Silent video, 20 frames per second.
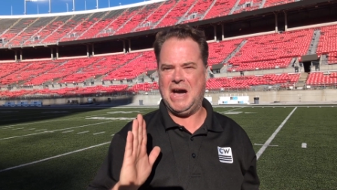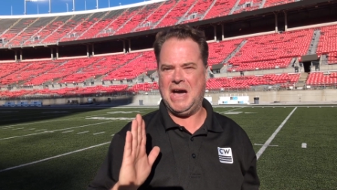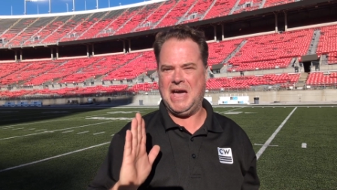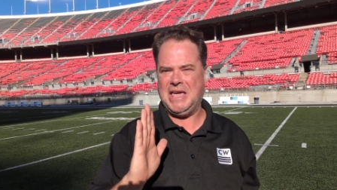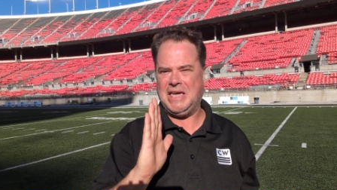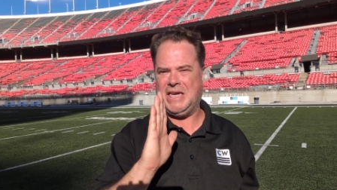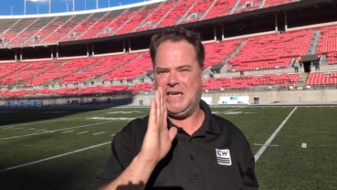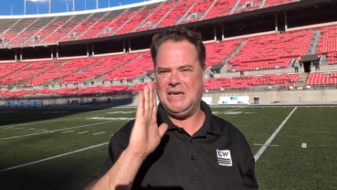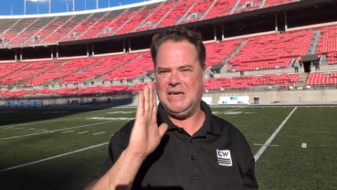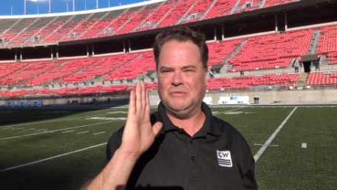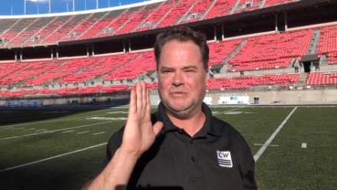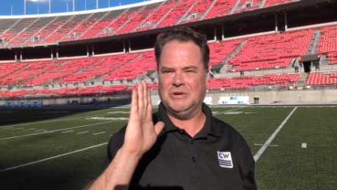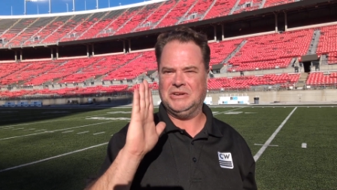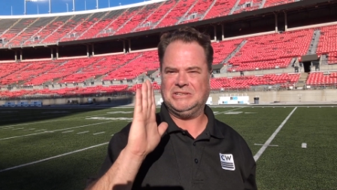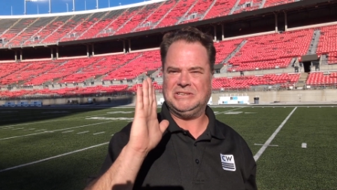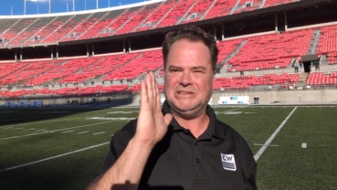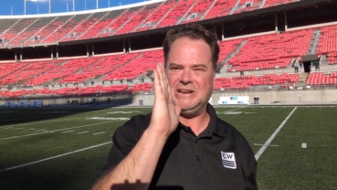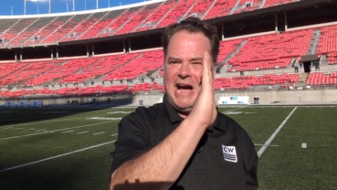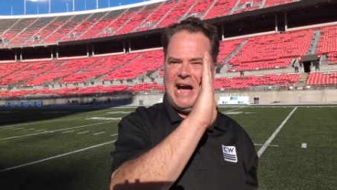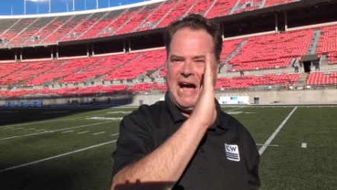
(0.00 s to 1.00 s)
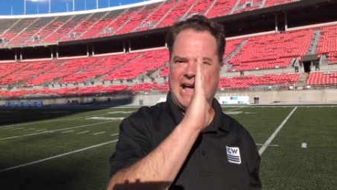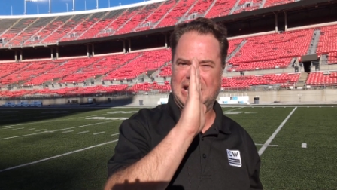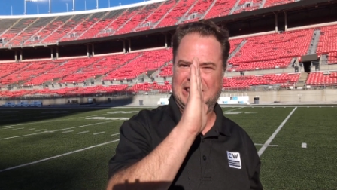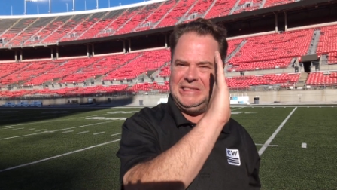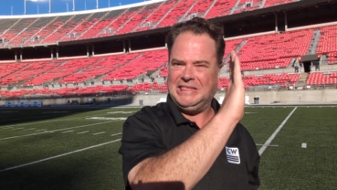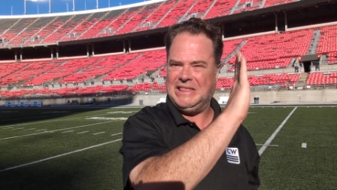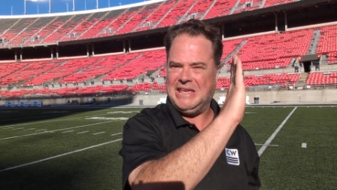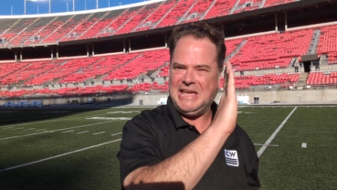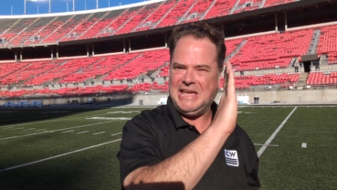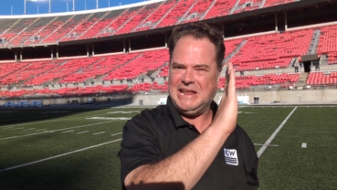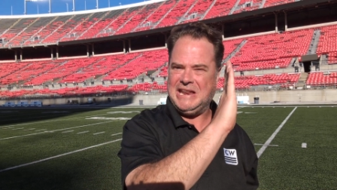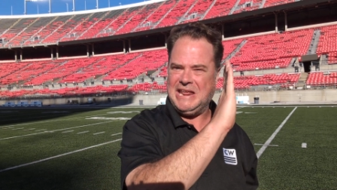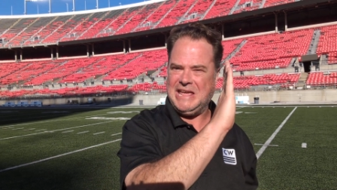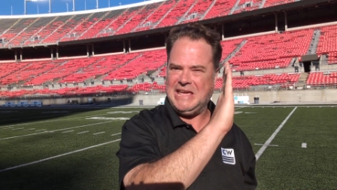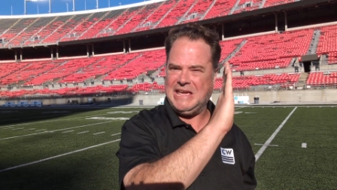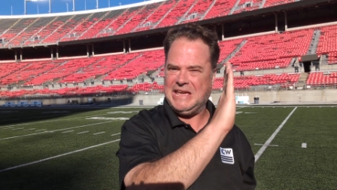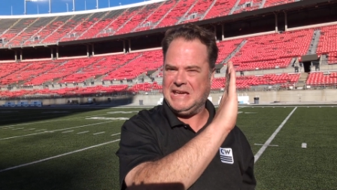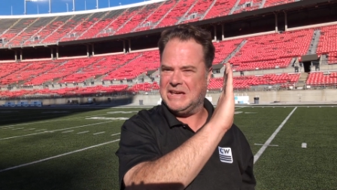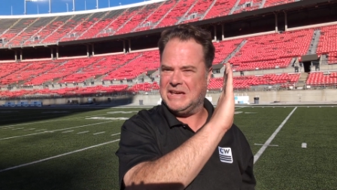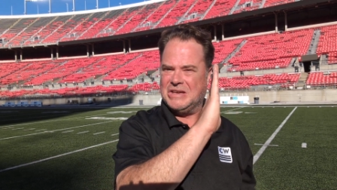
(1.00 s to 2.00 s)
he was not
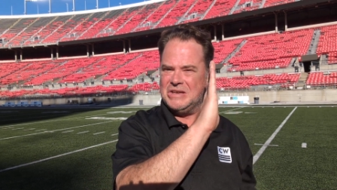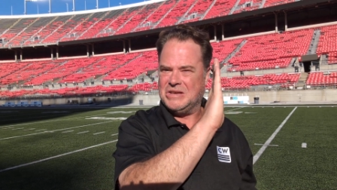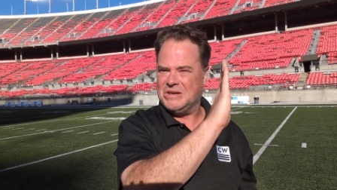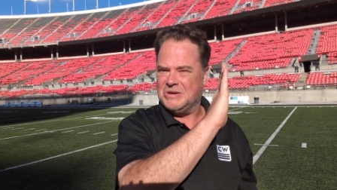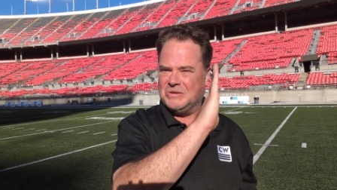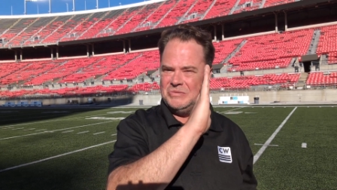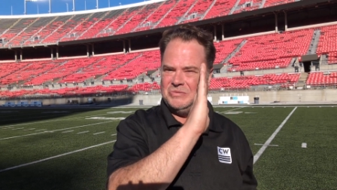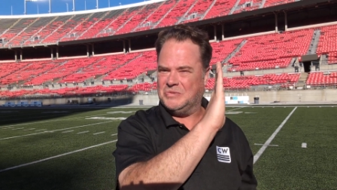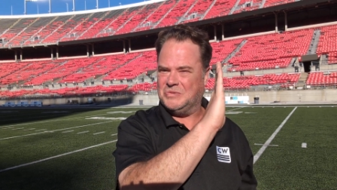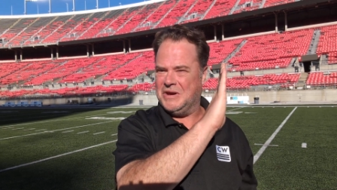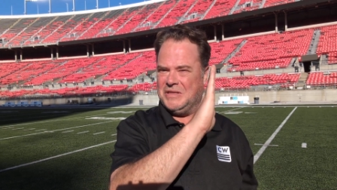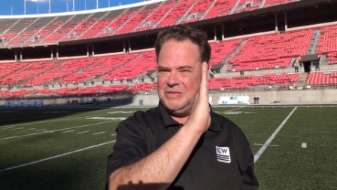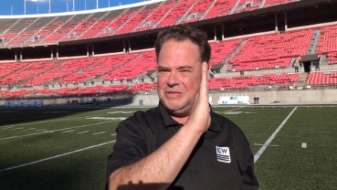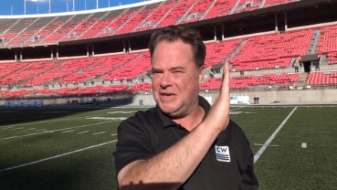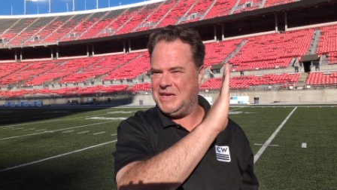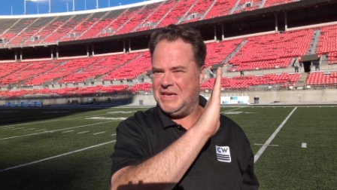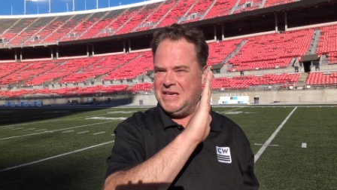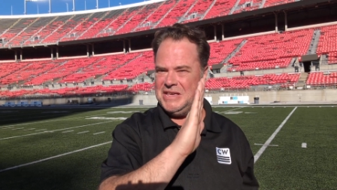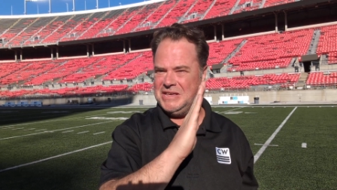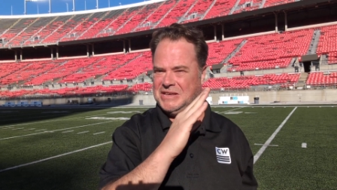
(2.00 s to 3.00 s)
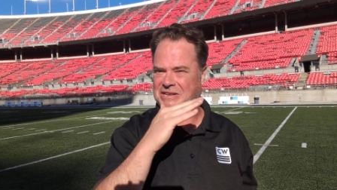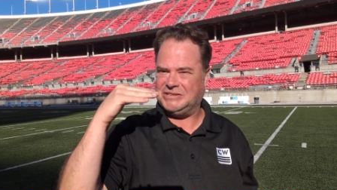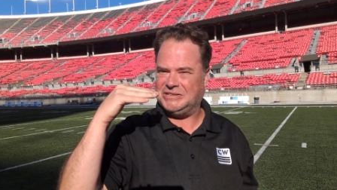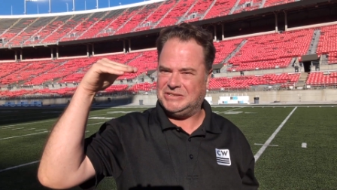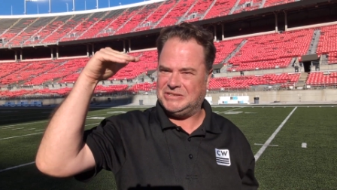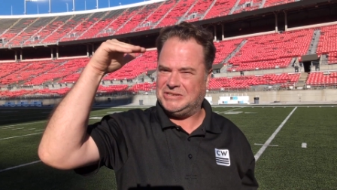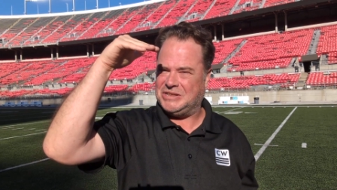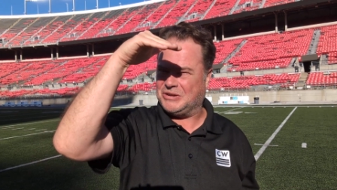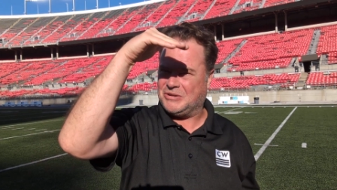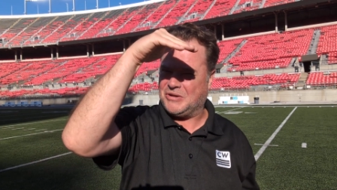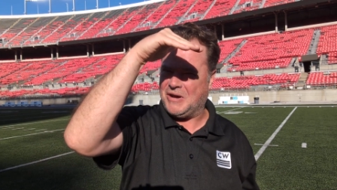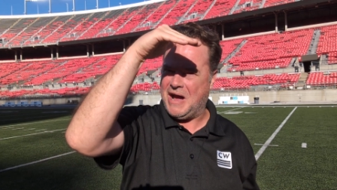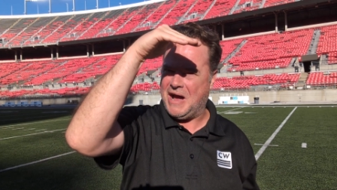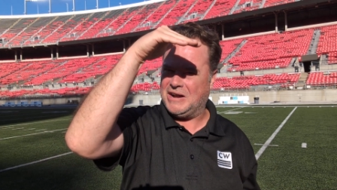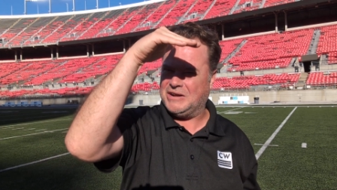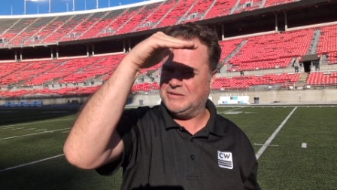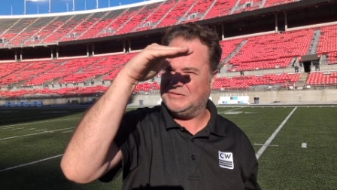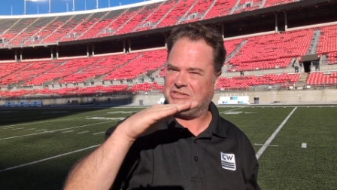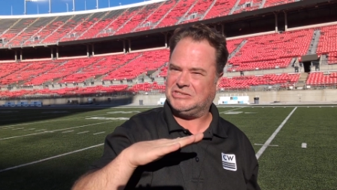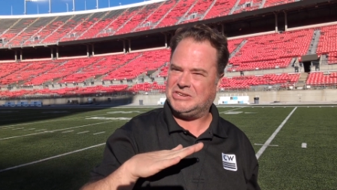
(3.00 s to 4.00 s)
leading with the
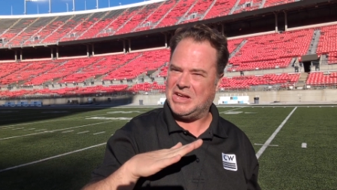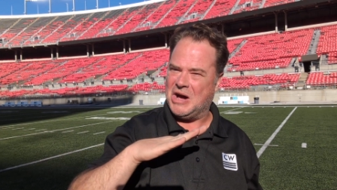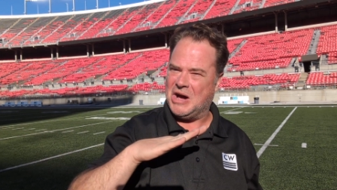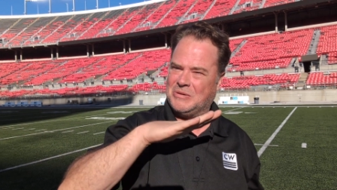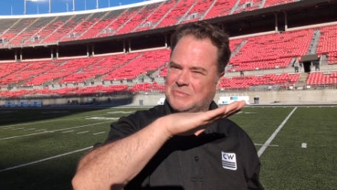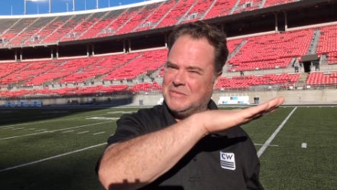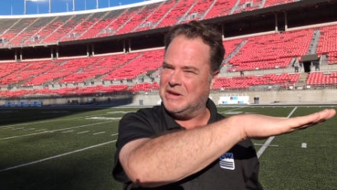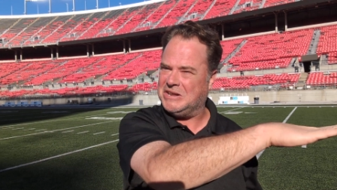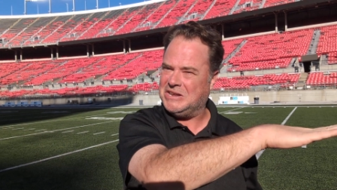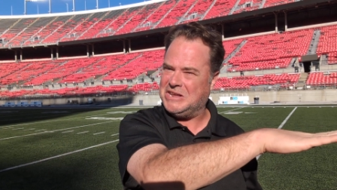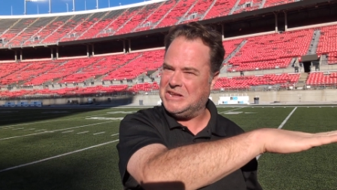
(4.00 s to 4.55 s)
crown of his helmet,